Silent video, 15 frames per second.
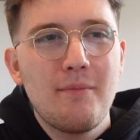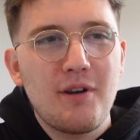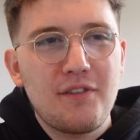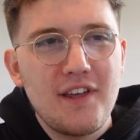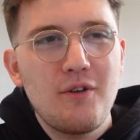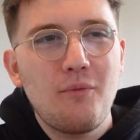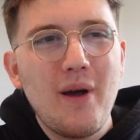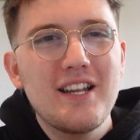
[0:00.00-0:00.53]
But I
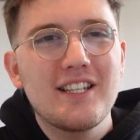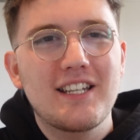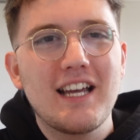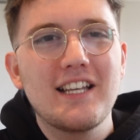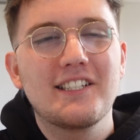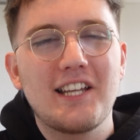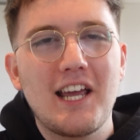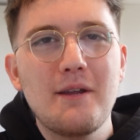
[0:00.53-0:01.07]
think
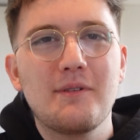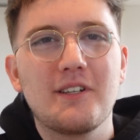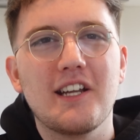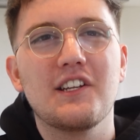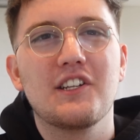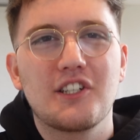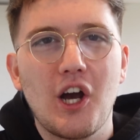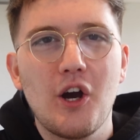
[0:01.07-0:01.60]
Wednesday's team
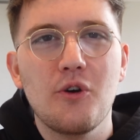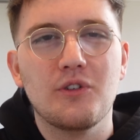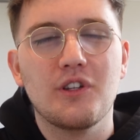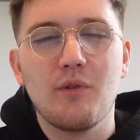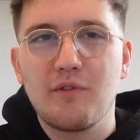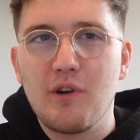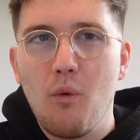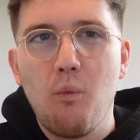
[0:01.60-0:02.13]
sheet showed
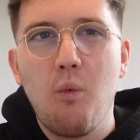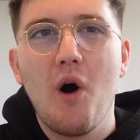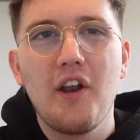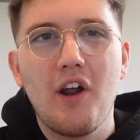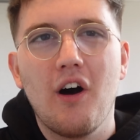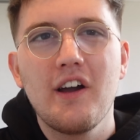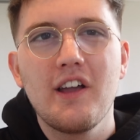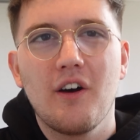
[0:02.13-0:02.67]
that we've got
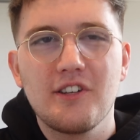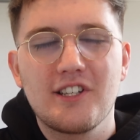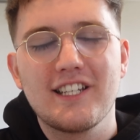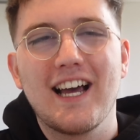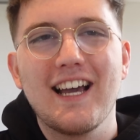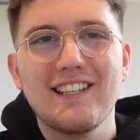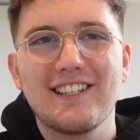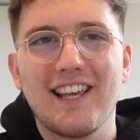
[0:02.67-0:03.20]
one eye on
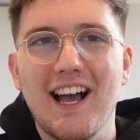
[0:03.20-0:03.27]
today's